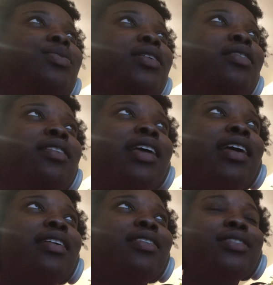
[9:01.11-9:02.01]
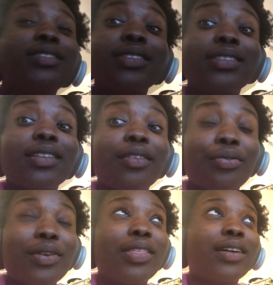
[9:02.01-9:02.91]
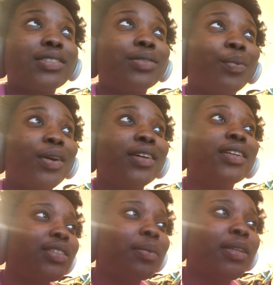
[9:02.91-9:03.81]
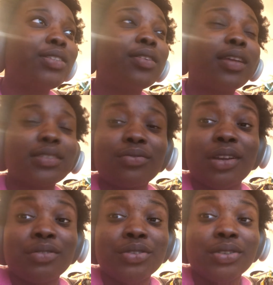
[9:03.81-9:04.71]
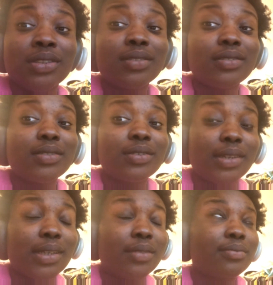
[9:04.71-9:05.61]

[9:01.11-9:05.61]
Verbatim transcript: we are getting closer to the three thousand word. So I'm at two thousand five hundred right now.